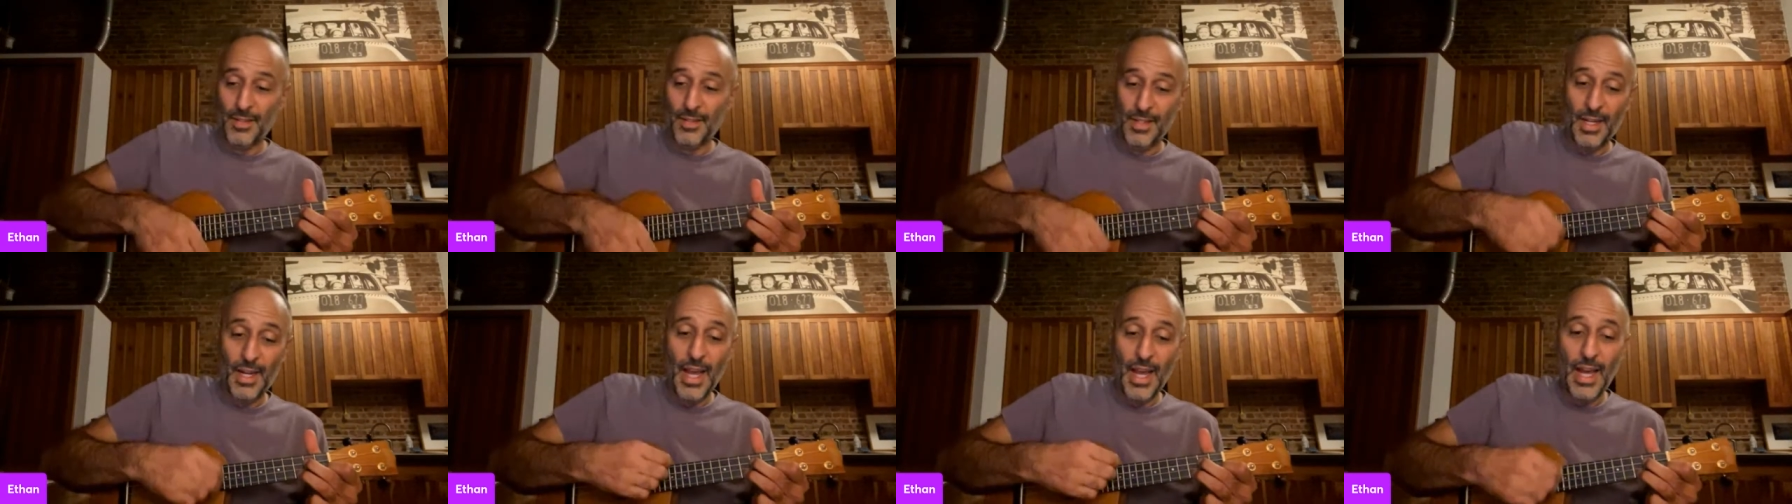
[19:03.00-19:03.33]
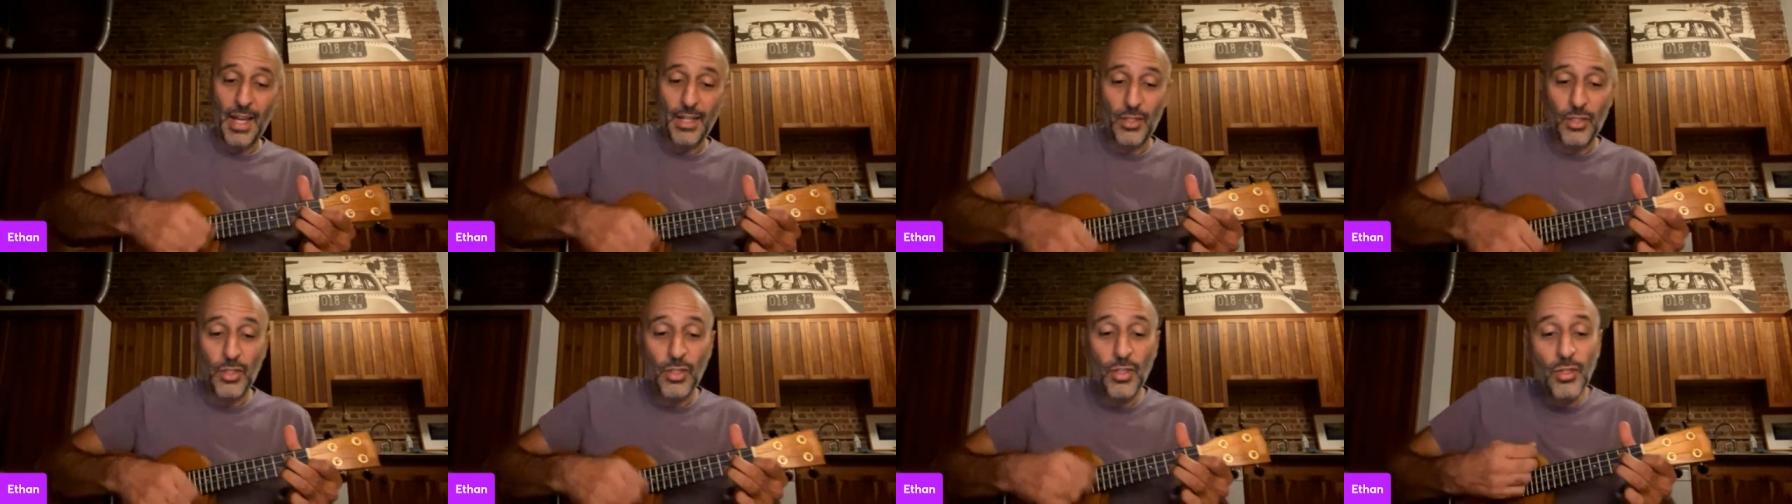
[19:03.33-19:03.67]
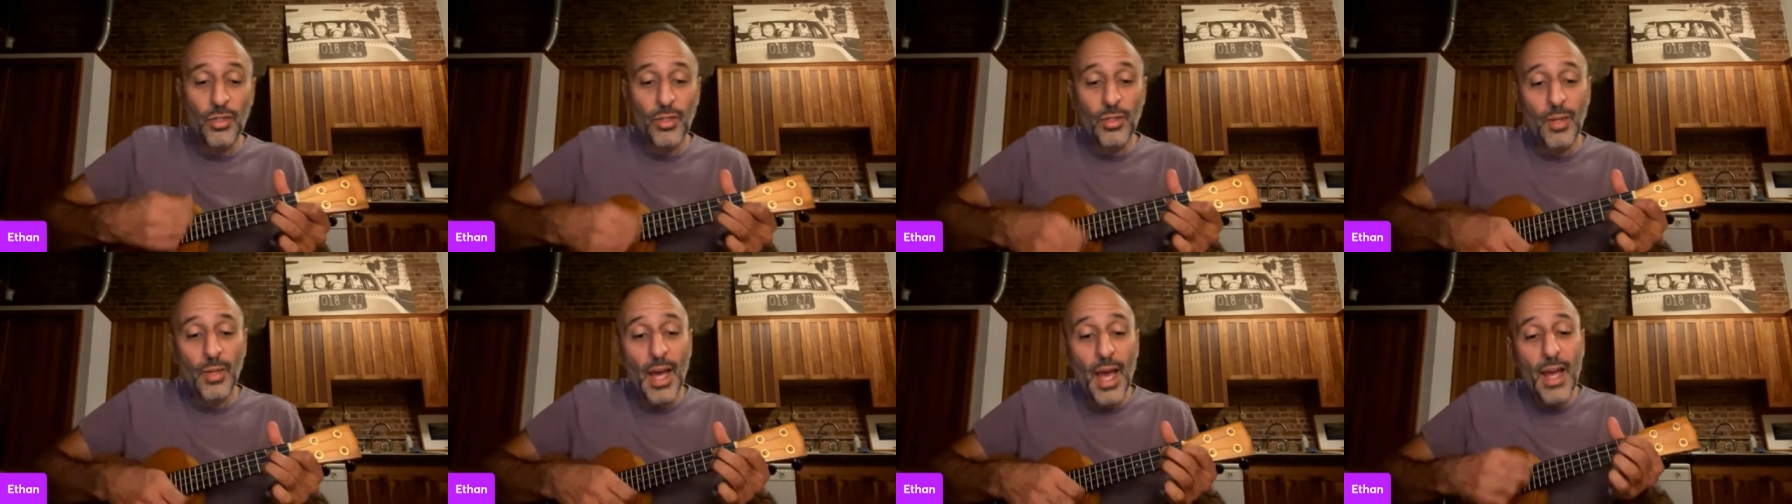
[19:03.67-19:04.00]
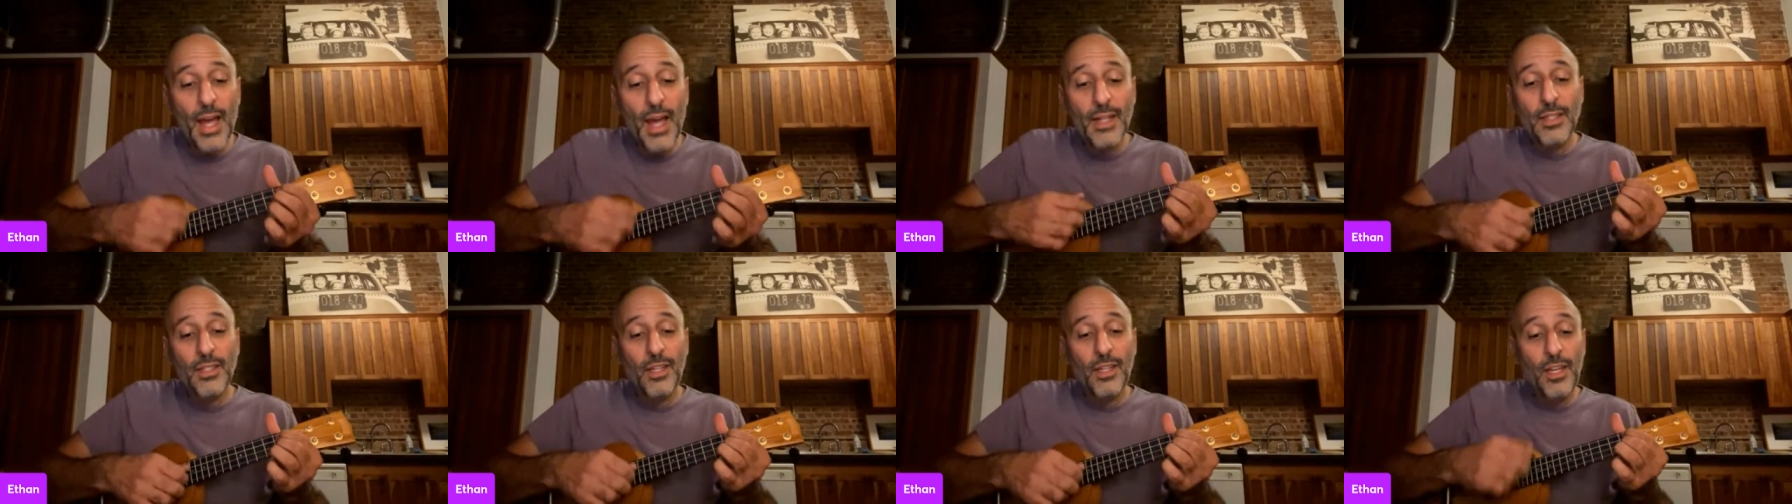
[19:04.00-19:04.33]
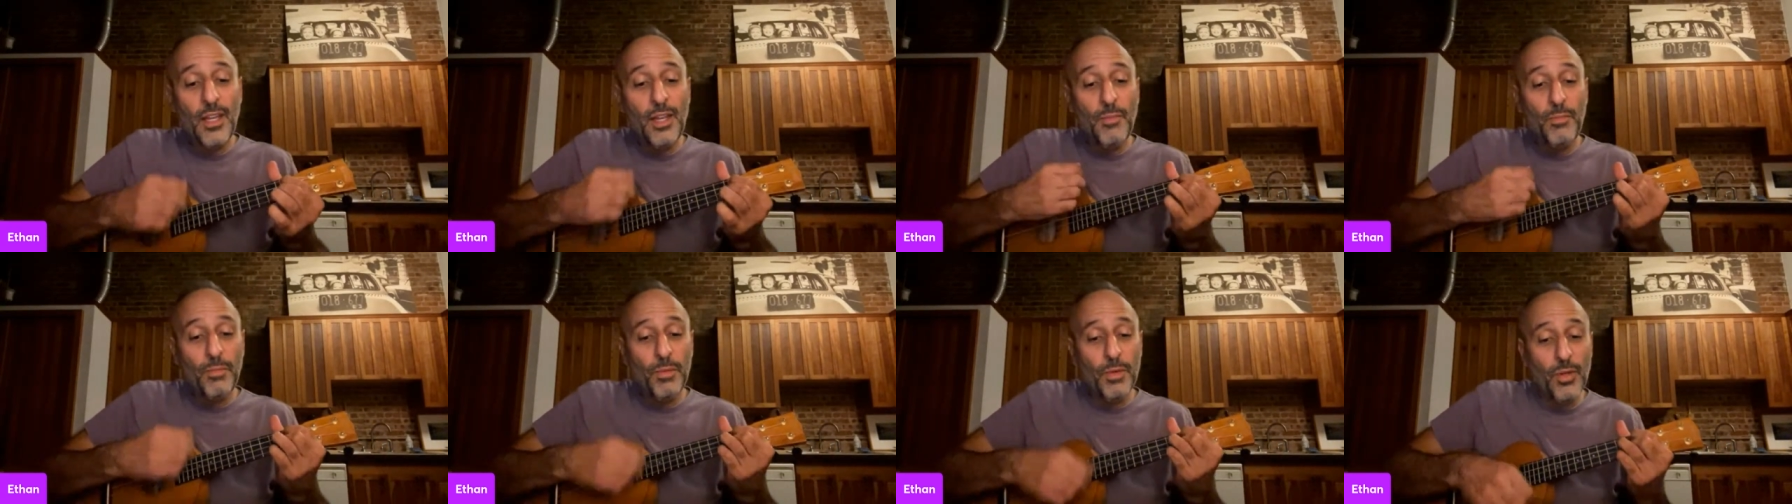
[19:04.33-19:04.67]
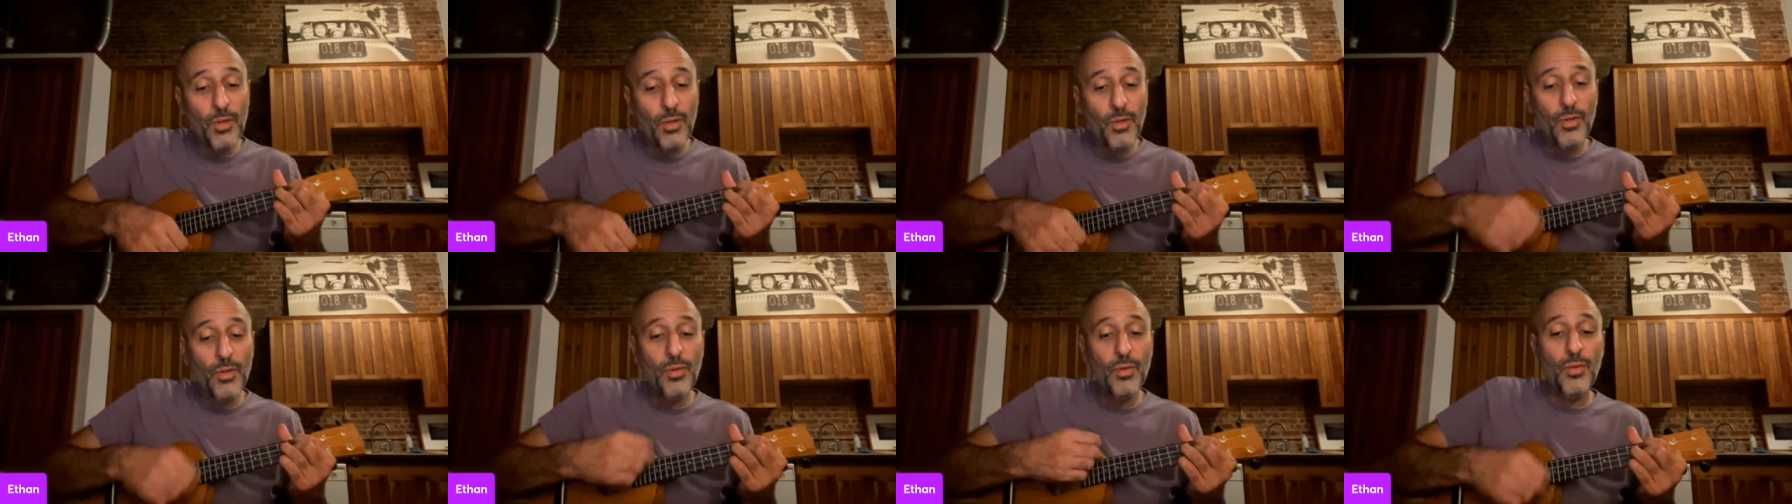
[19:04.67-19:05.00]
Get you and keep
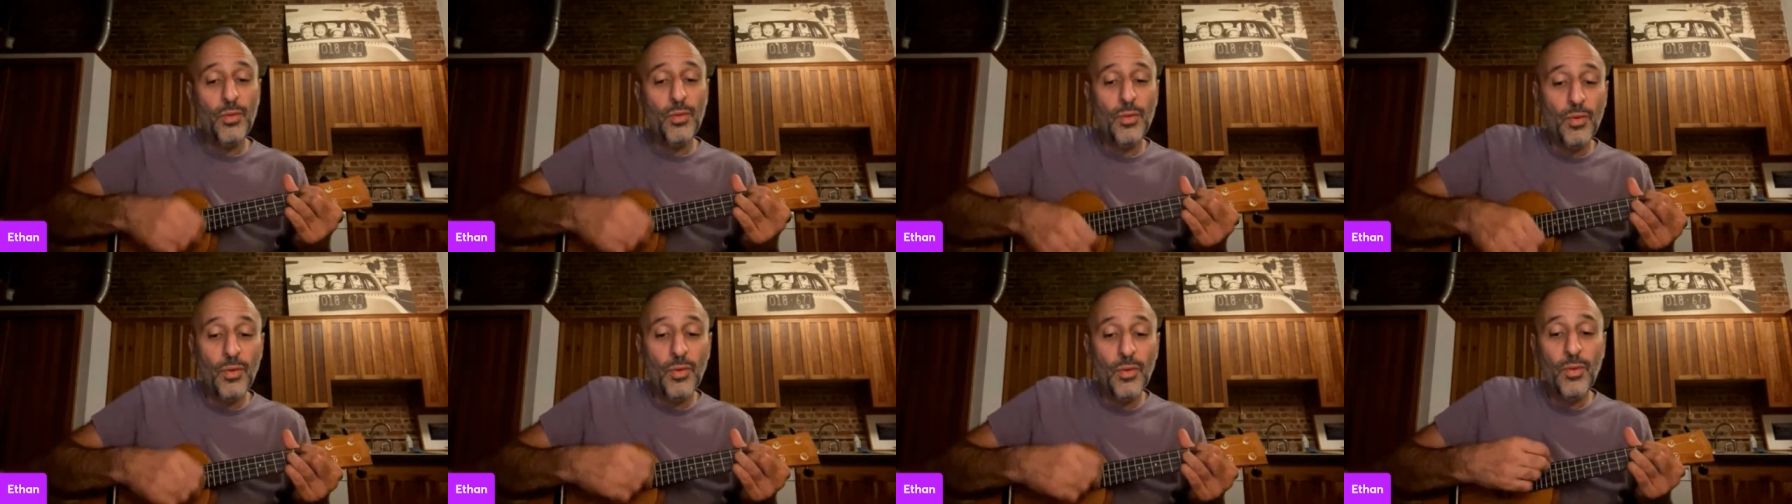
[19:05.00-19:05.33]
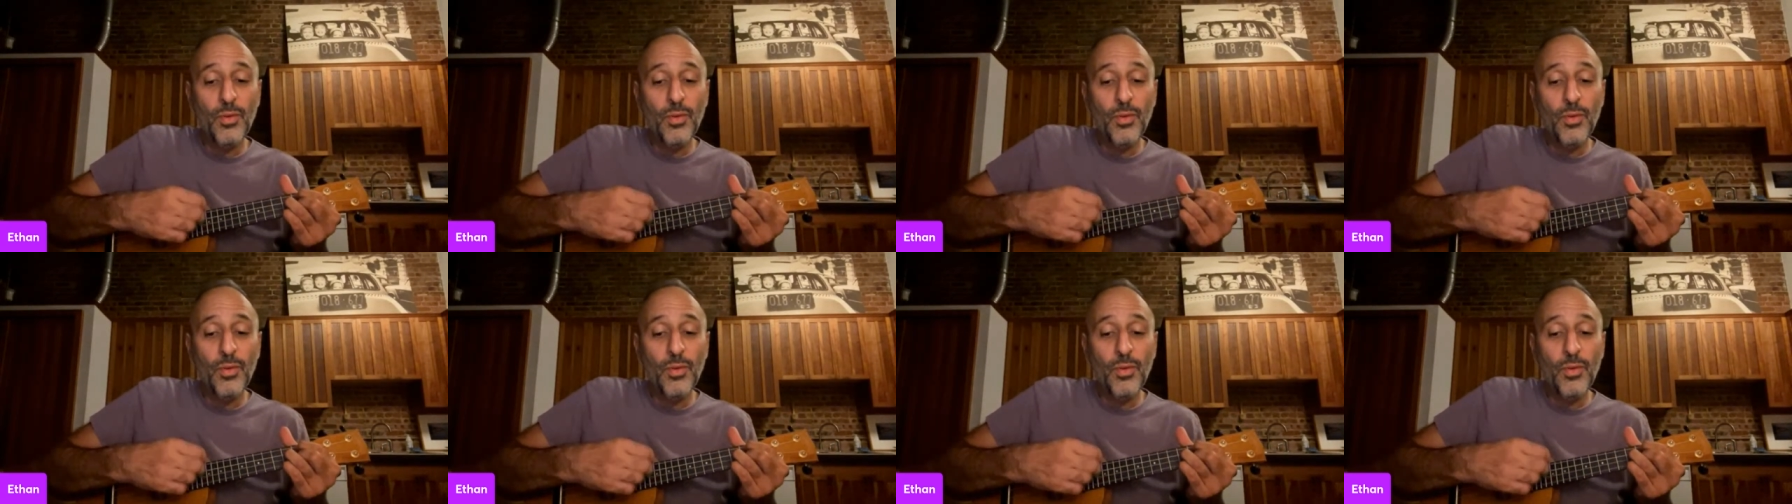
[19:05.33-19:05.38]
you